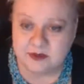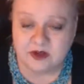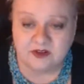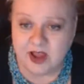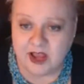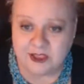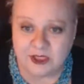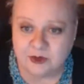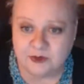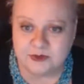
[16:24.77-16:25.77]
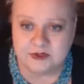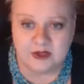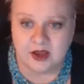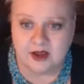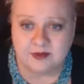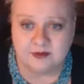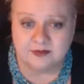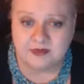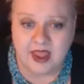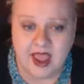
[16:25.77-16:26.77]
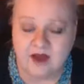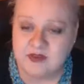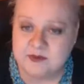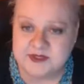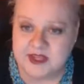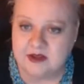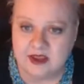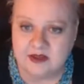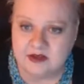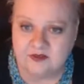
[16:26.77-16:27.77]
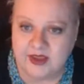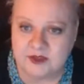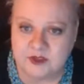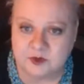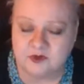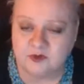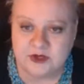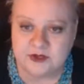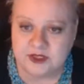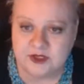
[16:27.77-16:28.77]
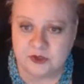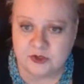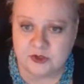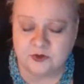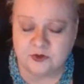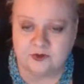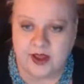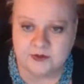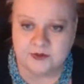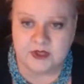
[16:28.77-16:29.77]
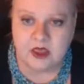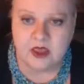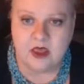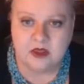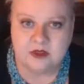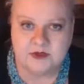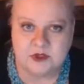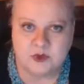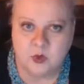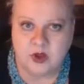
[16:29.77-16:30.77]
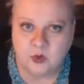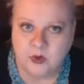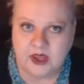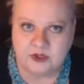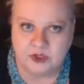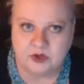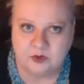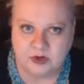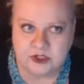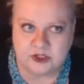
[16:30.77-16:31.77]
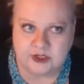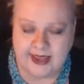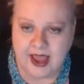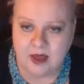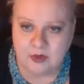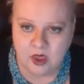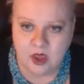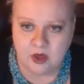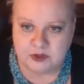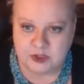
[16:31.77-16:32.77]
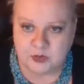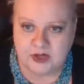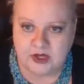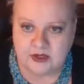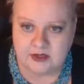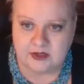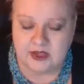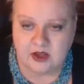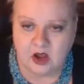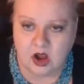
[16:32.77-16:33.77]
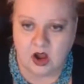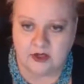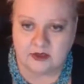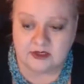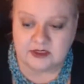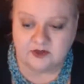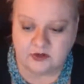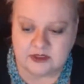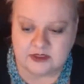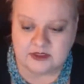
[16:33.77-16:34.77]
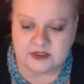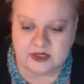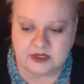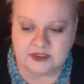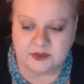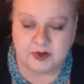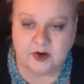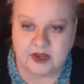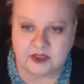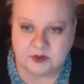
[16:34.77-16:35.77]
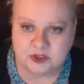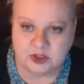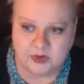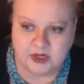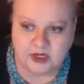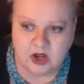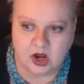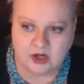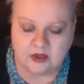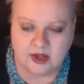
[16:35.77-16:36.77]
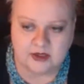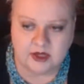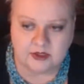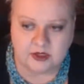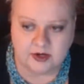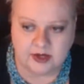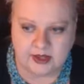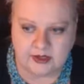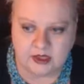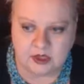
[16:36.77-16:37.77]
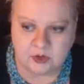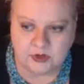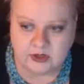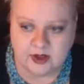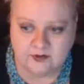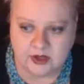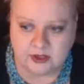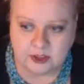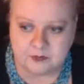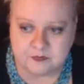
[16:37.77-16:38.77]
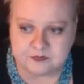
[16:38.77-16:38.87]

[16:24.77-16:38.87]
They're fine to use. Have them sent in advance before you send your digital files. This is one way to bridge the gap between the difference in experience between online color and in real life color.